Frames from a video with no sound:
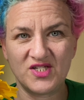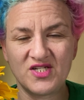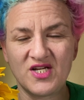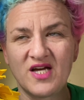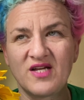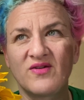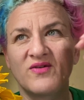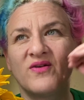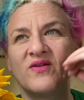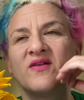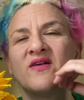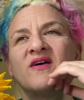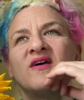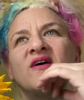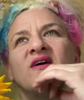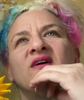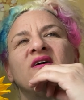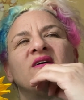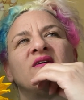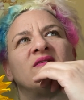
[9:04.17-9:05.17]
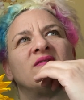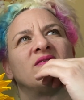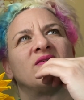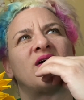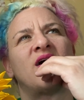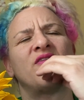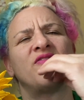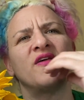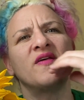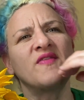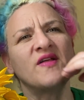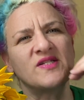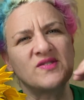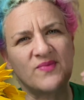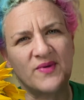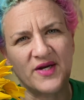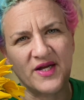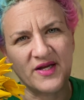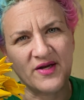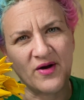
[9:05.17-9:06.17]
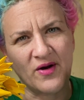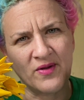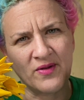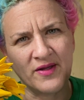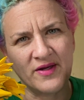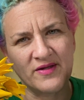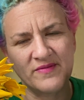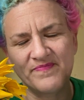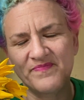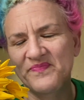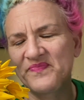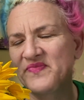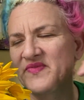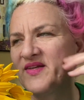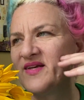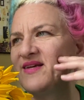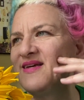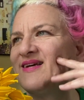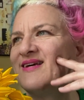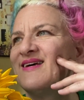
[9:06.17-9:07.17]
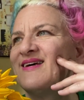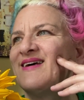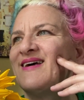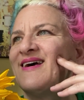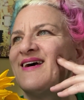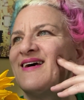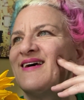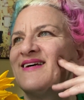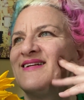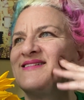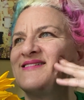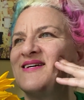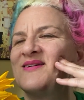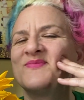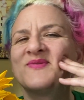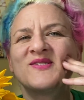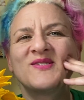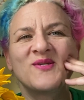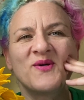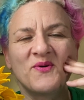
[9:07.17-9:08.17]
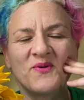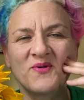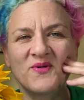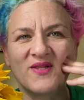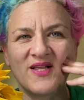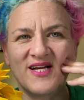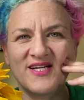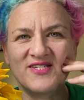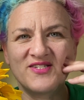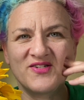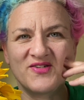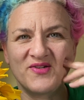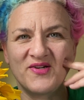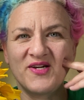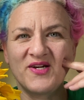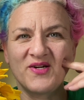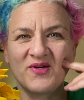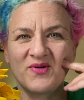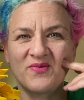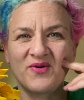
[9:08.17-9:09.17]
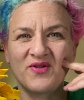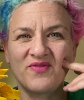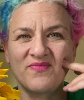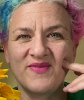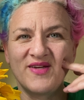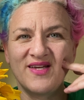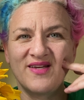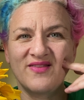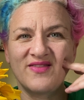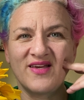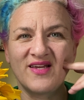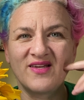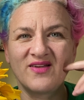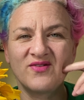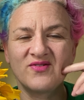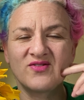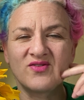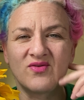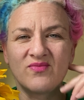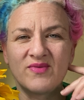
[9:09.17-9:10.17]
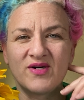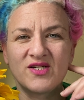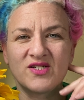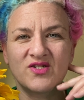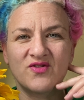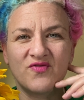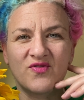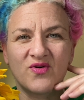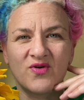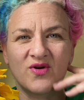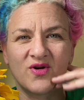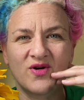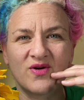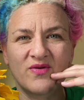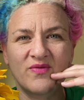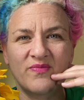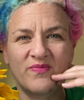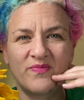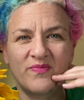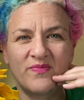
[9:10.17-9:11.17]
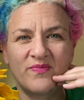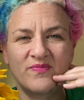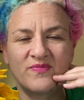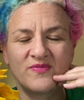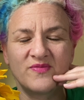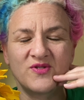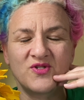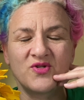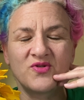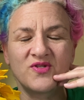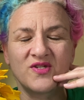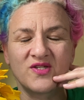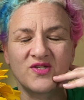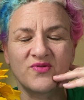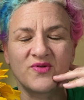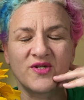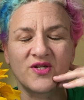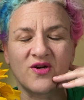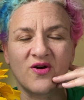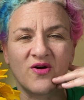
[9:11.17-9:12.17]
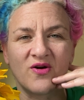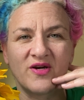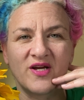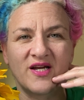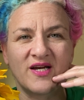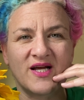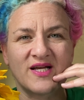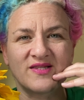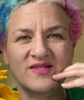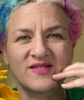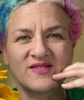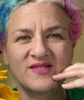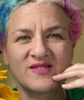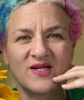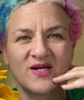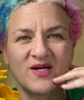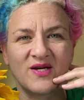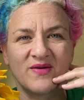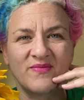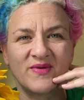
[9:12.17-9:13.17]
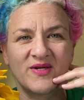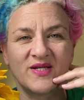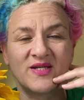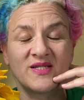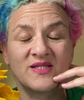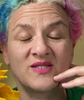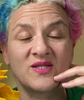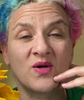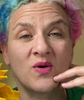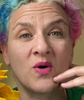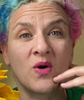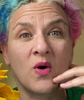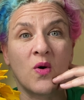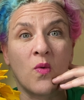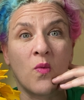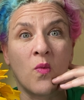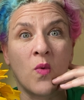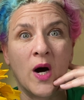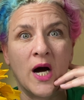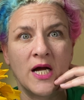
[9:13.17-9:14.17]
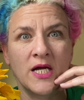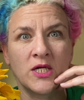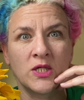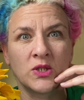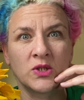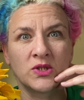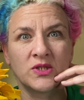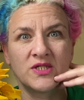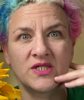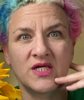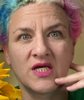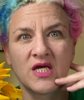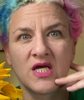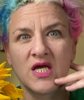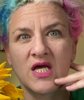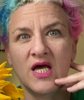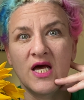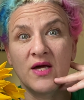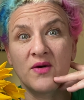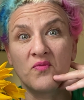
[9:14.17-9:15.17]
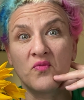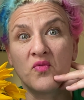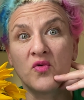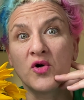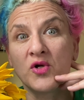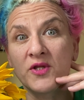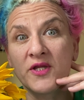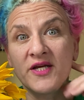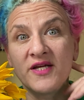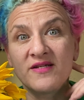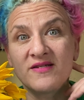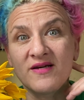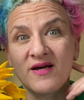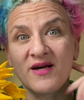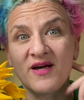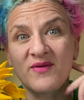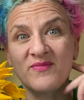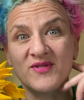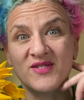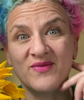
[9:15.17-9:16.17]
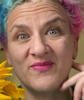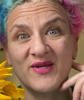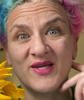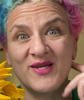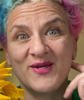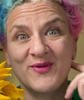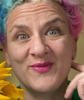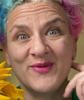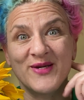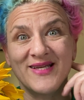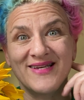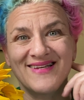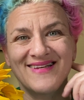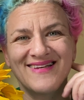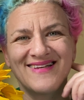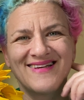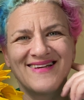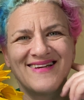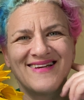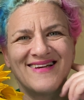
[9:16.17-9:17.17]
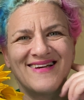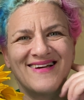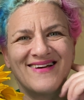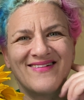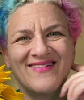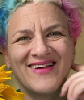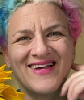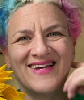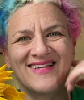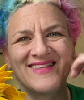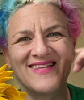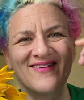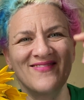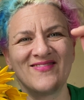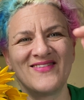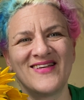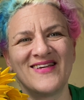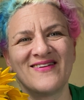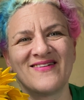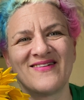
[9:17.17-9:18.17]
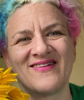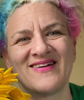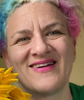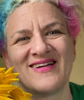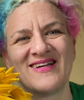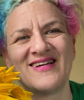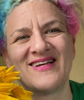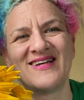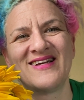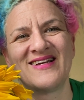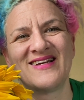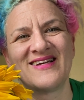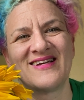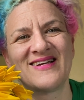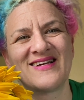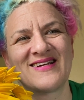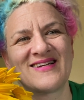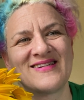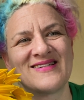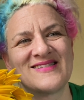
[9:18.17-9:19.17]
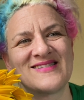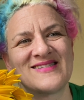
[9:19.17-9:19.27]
channel. I think that's what I call it. And I'm so glad you're here with me. Thank you so much for choosing to incarnate at this time. It is a wild and woolly time to be human. Okay, I love you. I'm gonna